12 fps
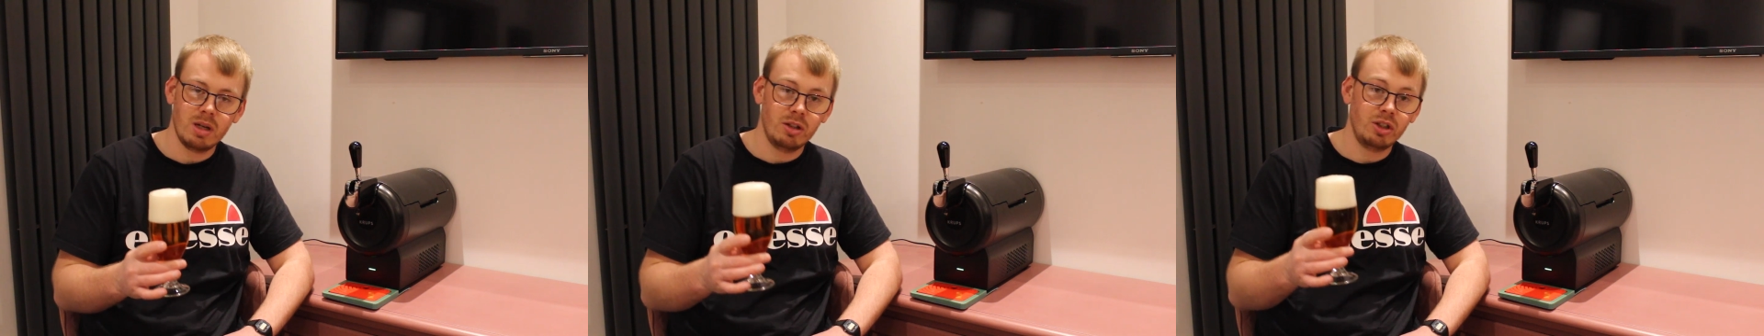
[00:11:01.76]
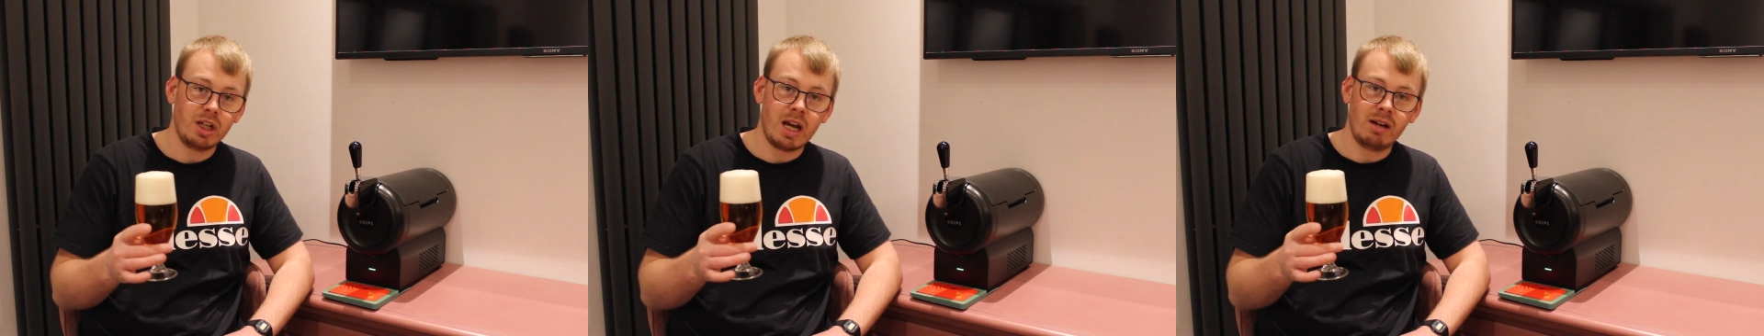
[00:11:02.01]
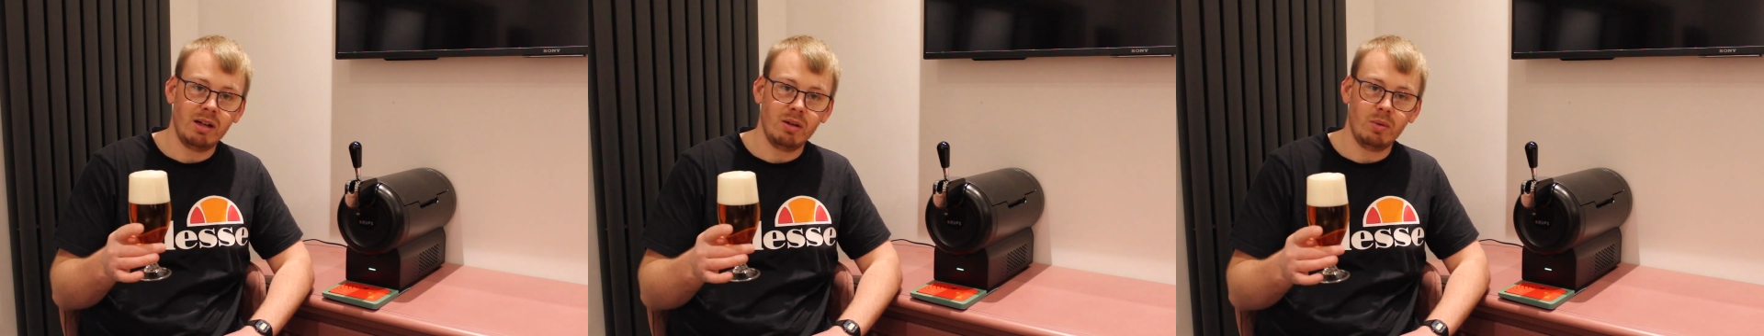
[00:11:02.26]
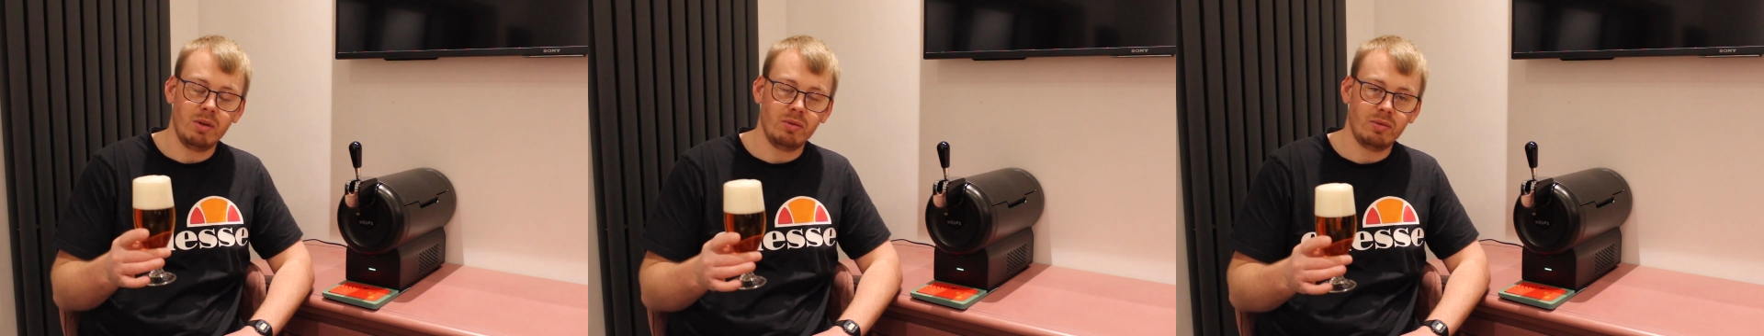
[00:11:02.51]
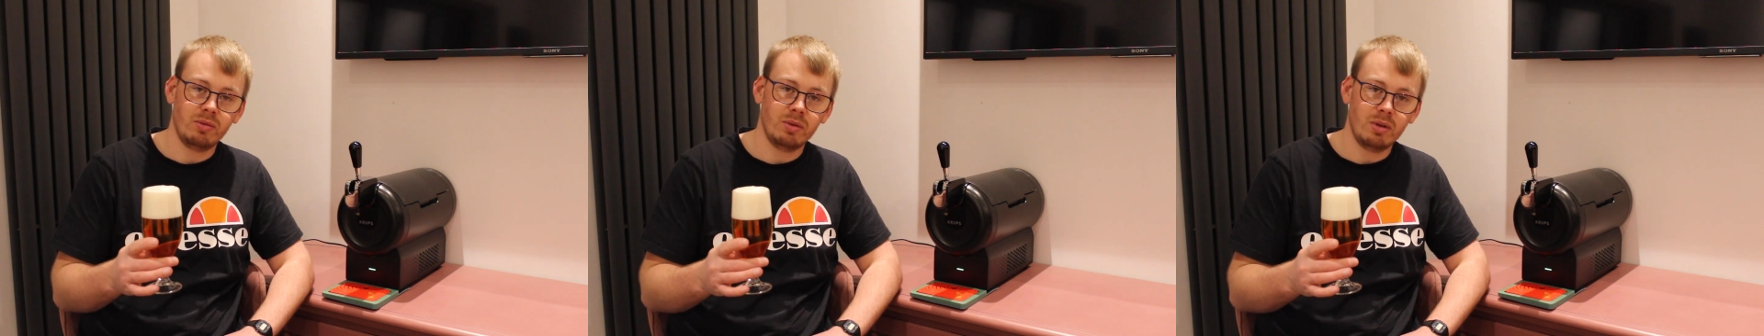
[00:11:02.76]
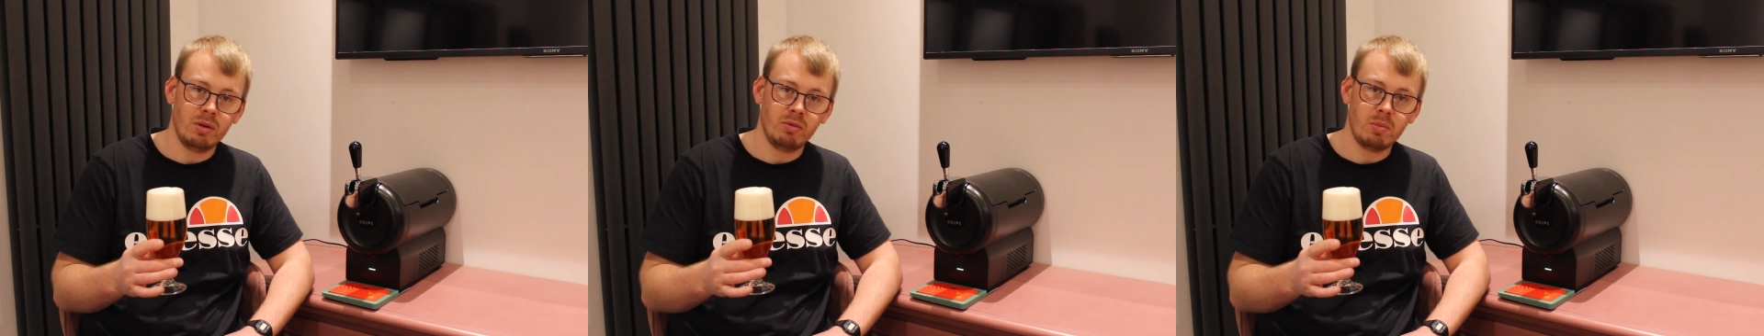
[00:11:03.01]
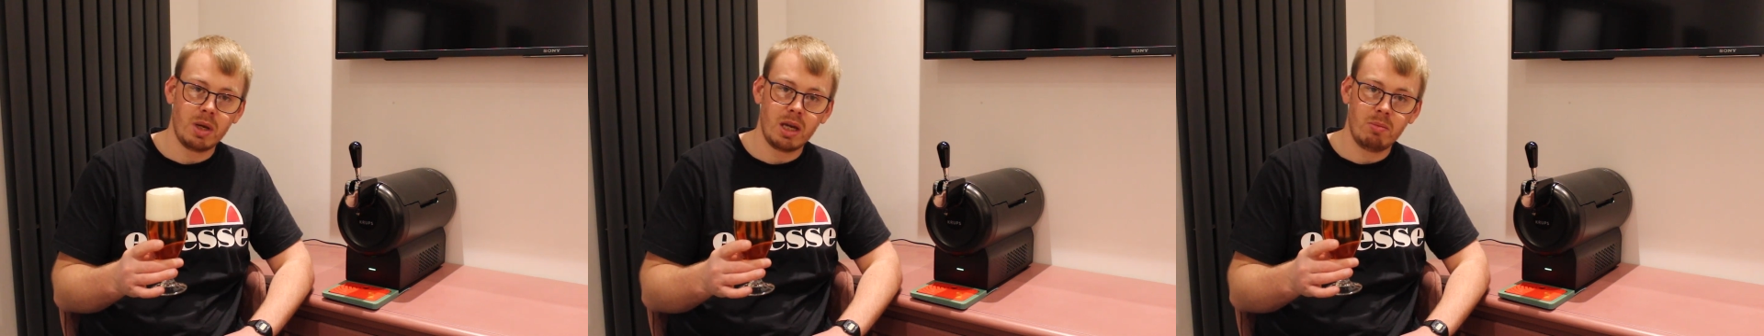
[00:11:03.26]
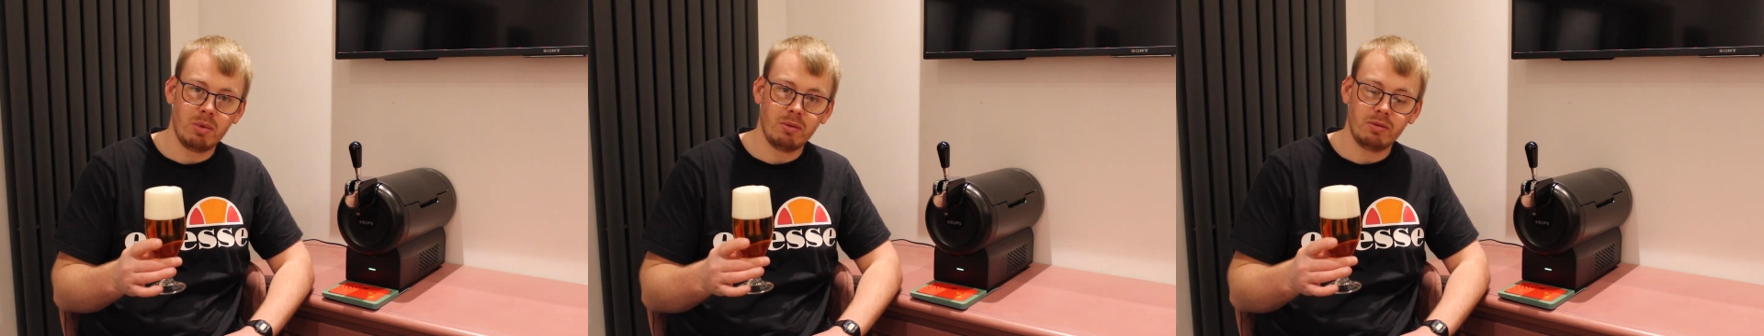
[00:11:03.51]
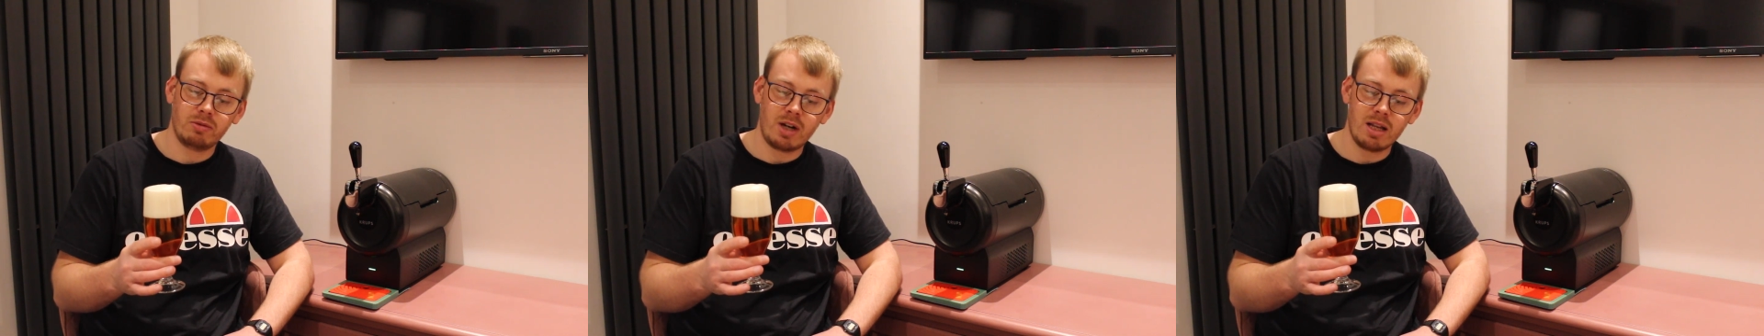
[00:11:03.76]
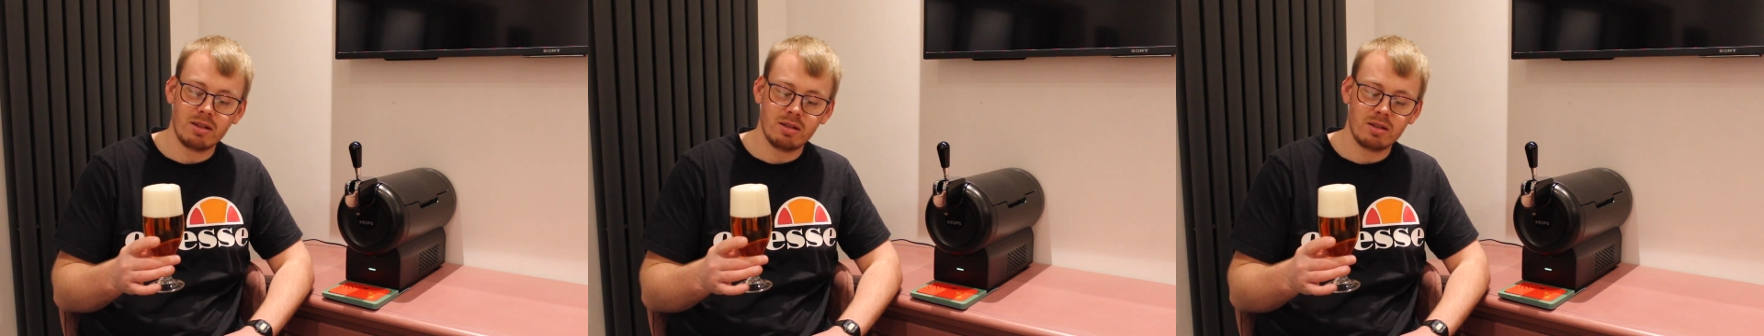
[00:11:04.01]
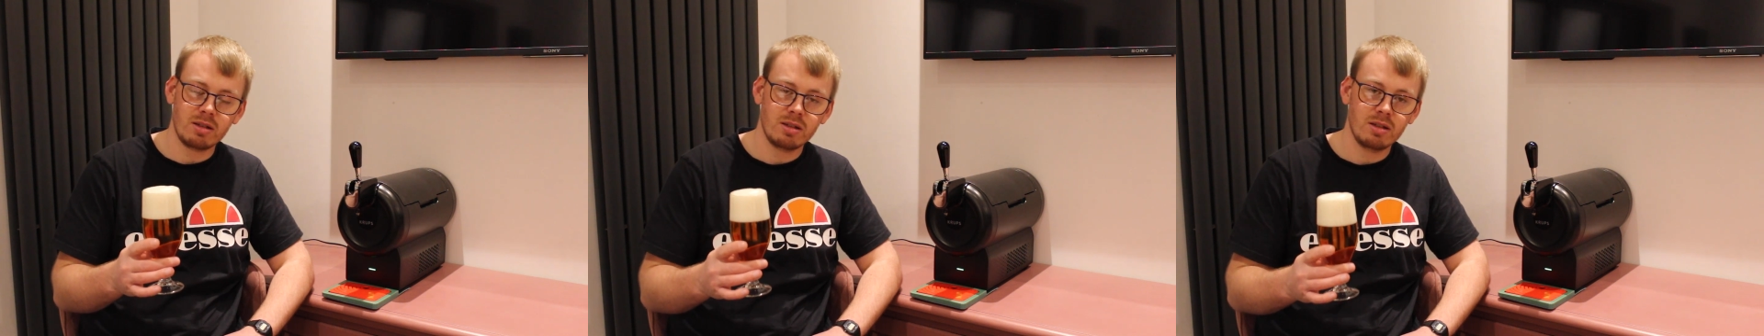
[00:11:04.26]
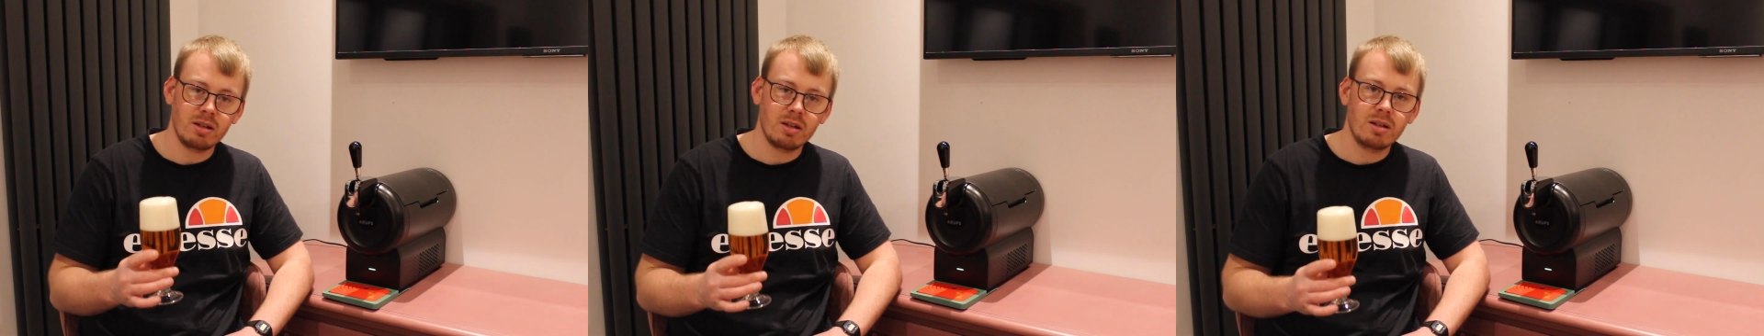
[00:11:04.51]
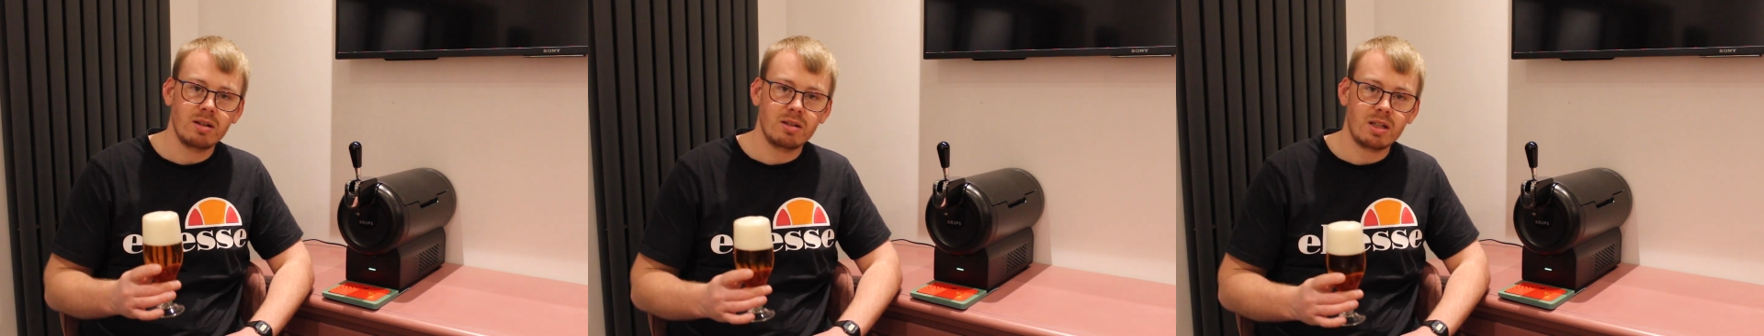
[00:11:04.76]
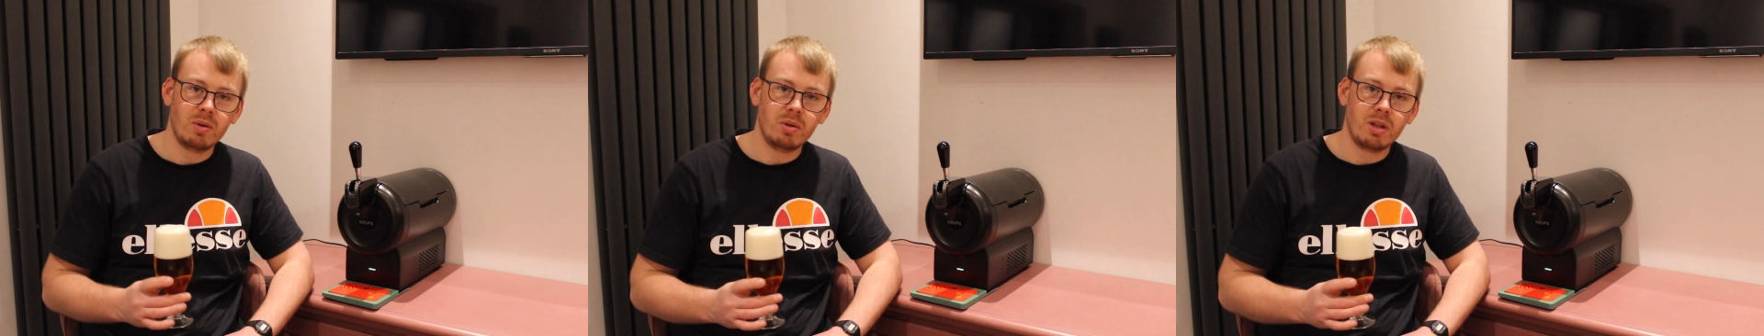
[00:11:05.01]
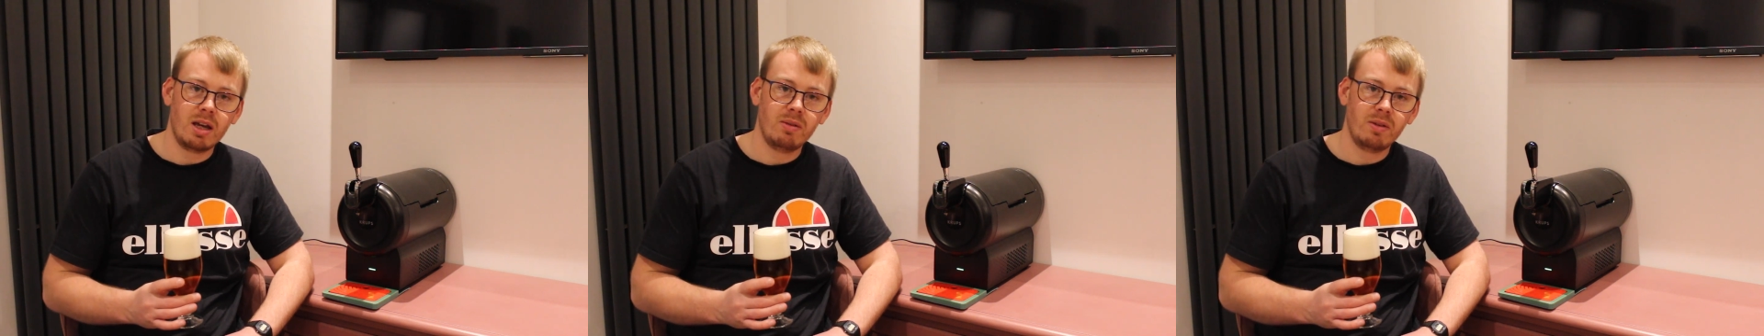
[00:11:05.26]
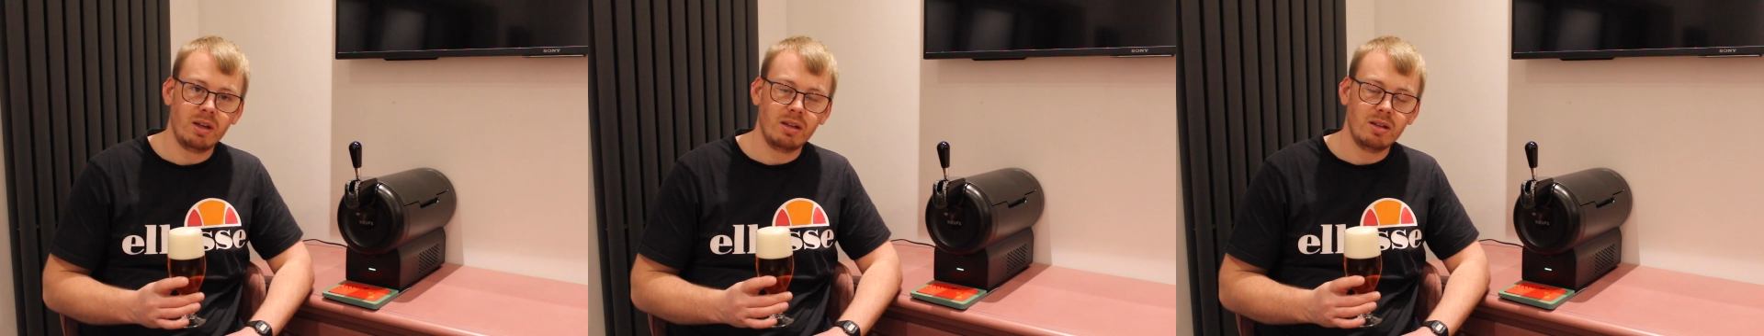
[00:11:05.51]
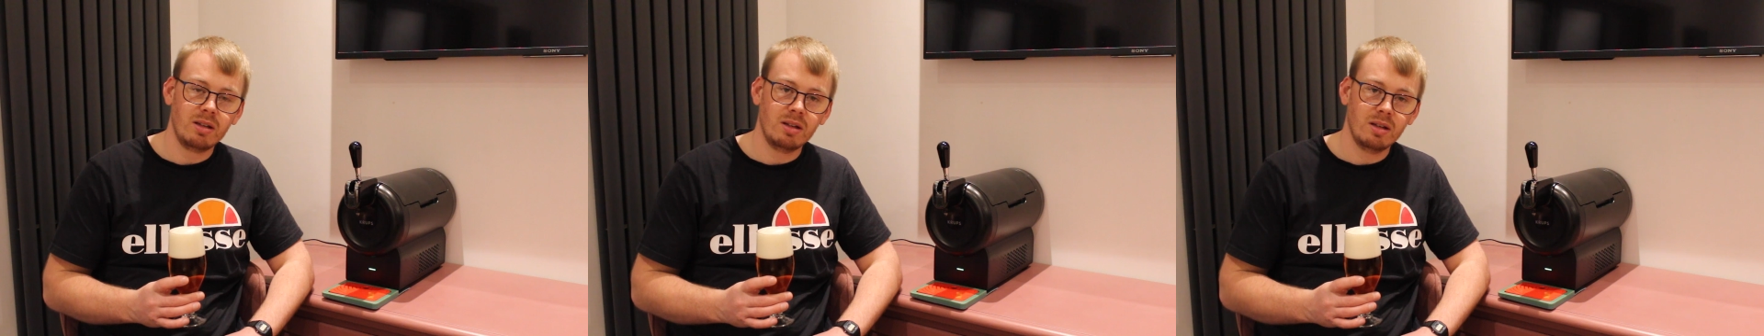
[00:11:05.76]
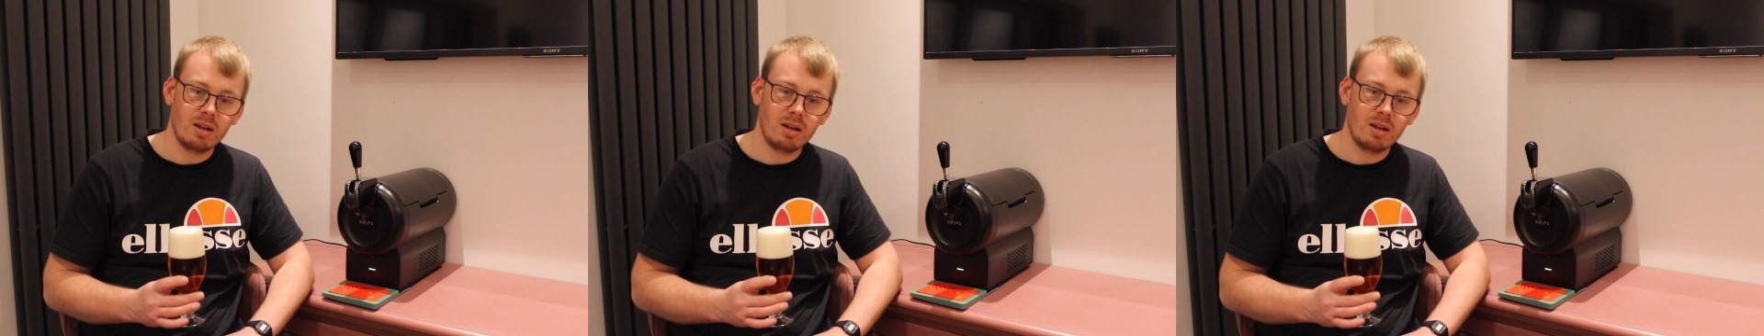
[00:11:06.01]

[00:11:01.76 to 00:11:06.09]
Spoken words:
Share it with other people, friends, see what they think,